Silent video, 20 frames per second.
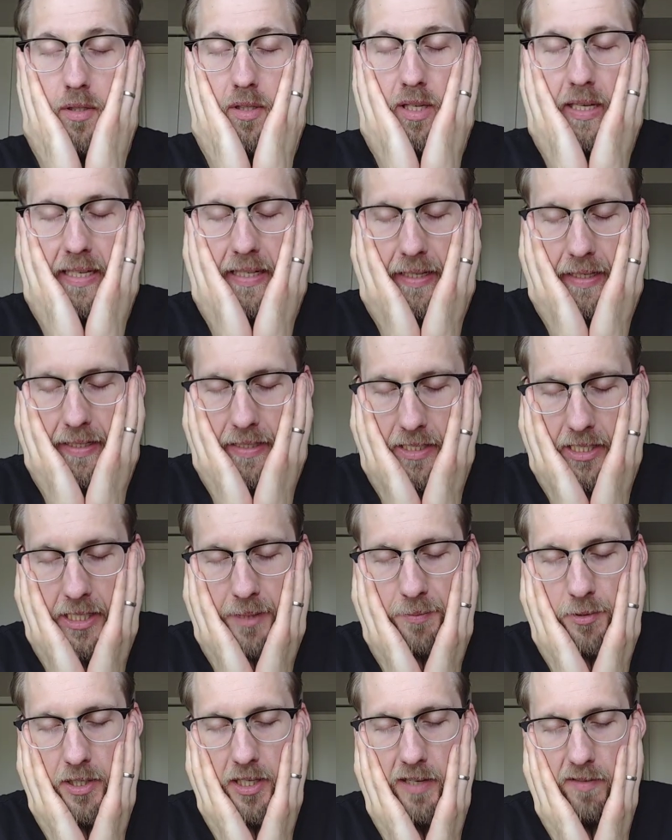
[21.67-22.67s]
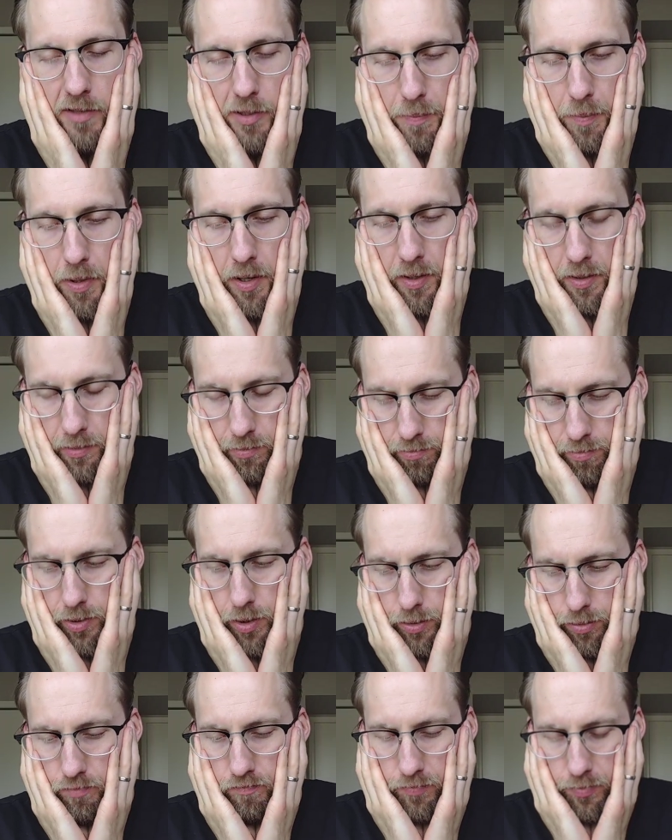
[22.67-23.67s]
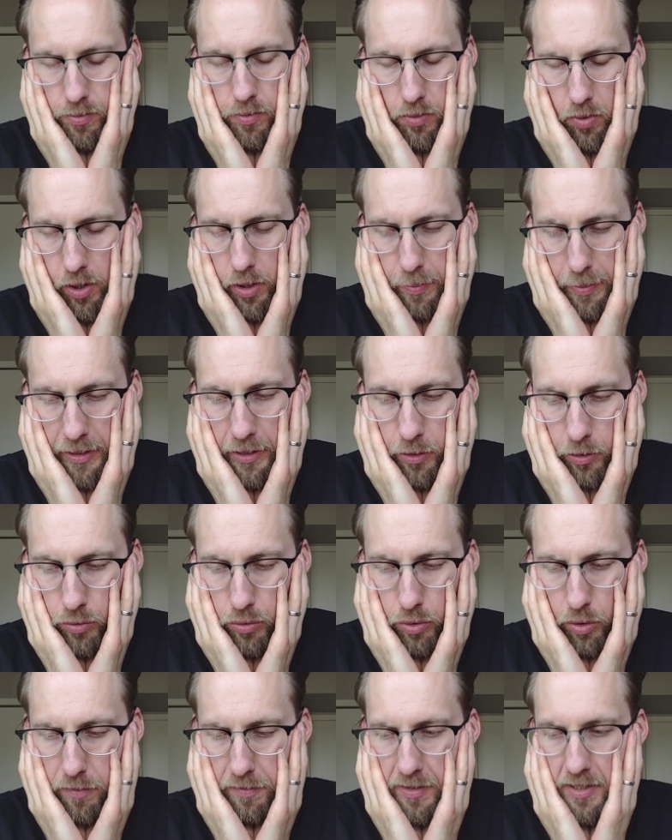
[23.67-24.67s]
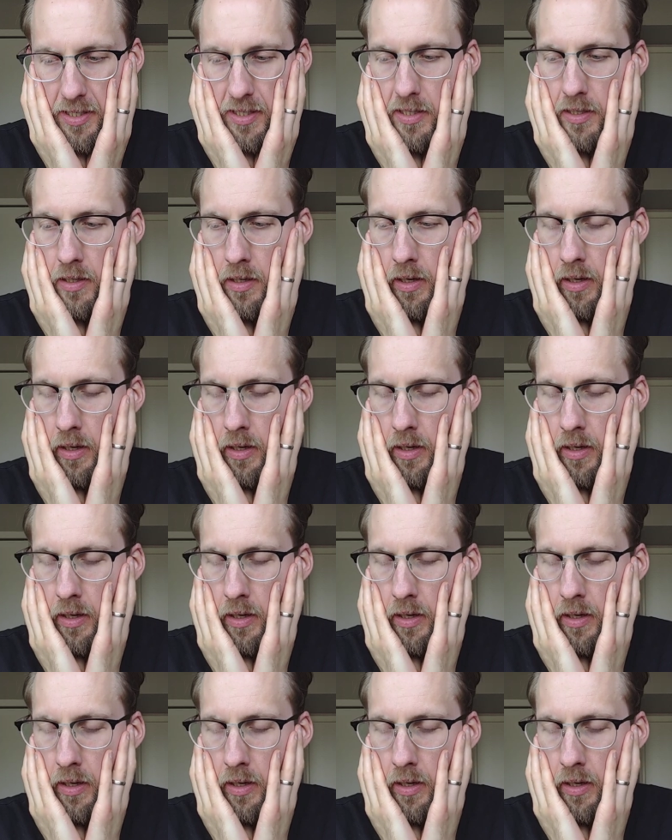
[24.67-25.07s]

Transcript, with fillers: It, it seems to have sparked quite a bit of controversy